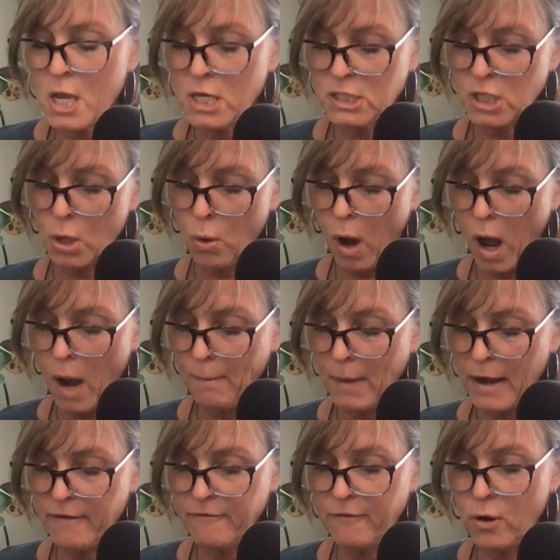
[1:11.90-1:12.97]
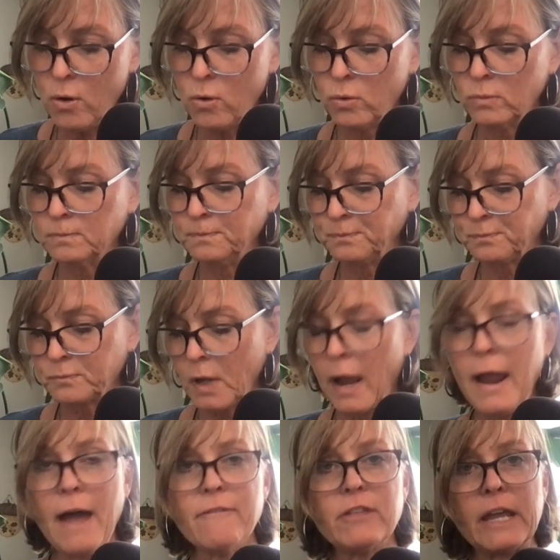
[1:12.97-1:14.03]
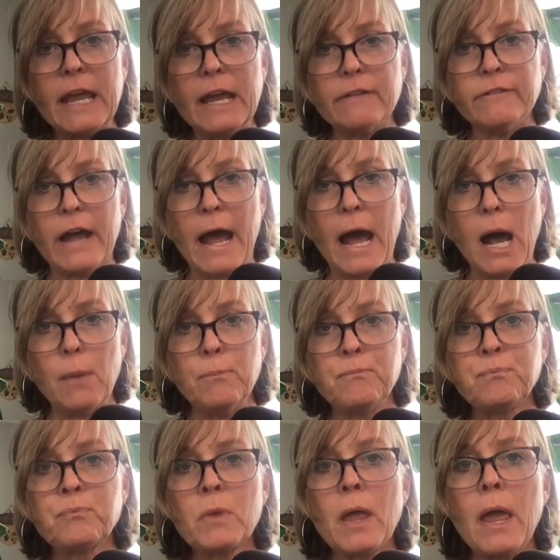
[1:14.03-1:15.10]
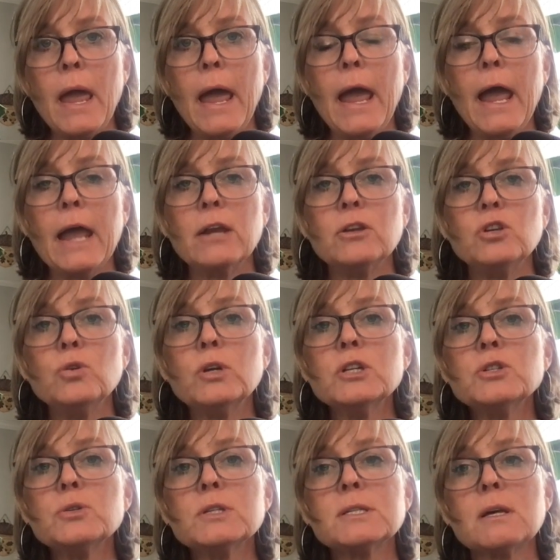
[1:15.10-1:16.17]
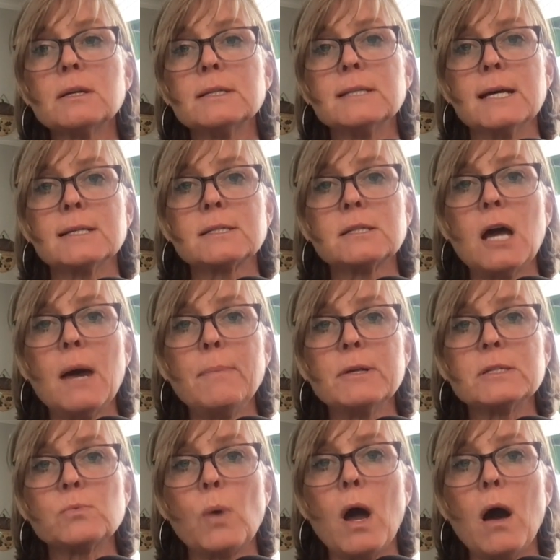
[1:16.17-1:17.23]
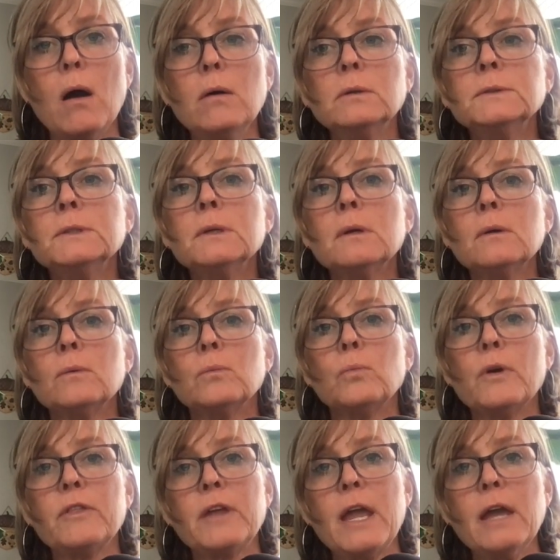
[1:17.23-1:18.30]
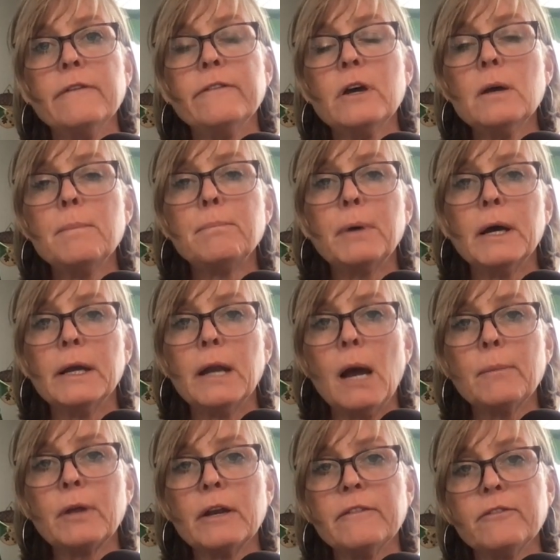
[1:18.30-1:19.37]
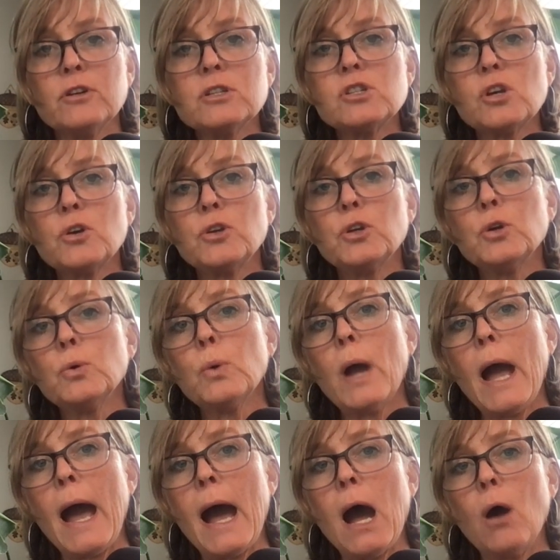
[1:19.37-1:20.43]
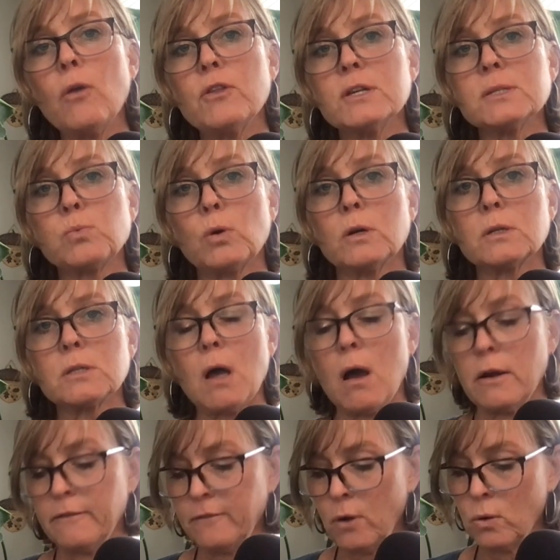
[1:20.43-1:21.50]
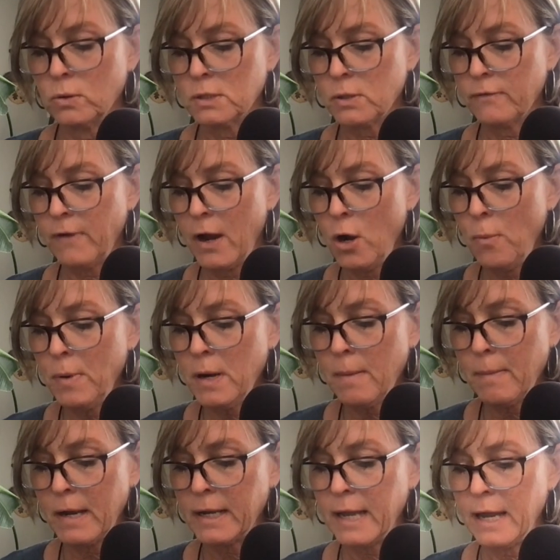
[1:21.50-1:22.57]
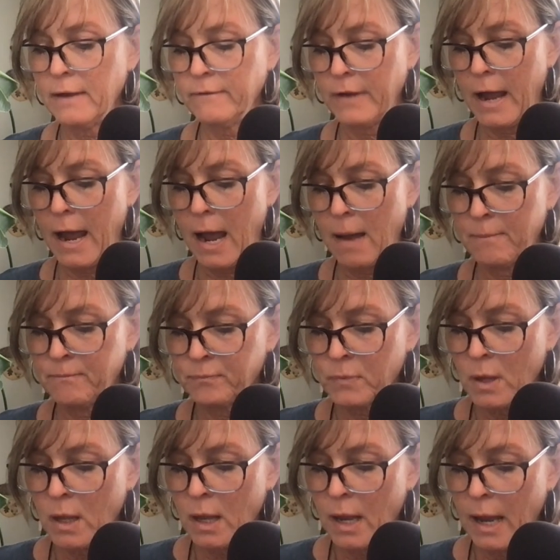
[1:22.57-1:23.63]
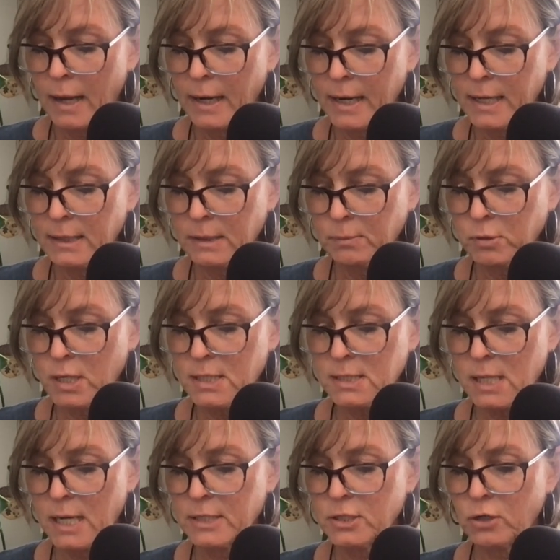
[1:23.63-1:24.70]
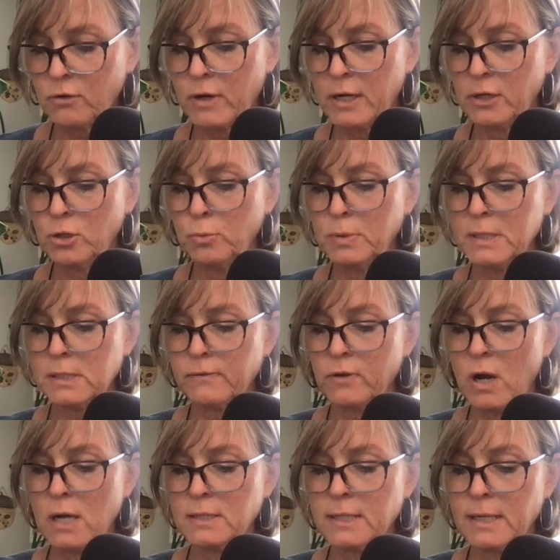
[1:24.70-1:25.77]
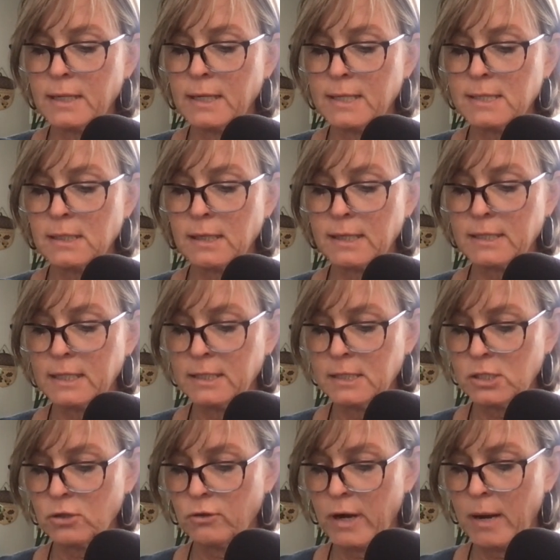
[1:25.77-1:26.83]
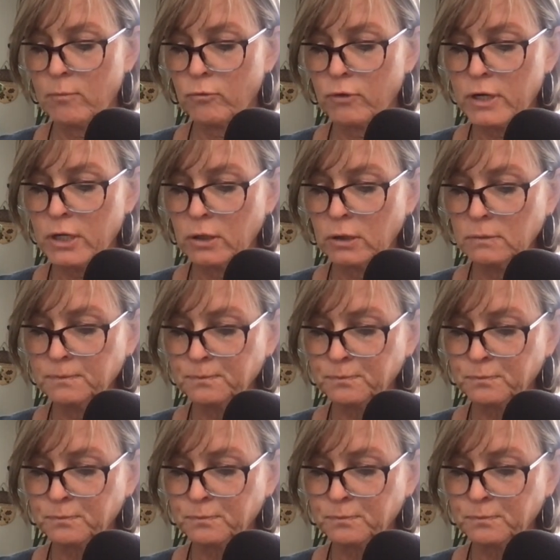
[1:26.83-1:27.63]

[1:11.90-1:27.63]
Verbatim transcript: So on my phone, I have the Canva app, and you can do this on a desktop as well with Canva, but I'm going to first show you how this works on a phone. So if I open up my Canva app, and I hit the plus sign to create a new piece of content and I select Instagram Reel.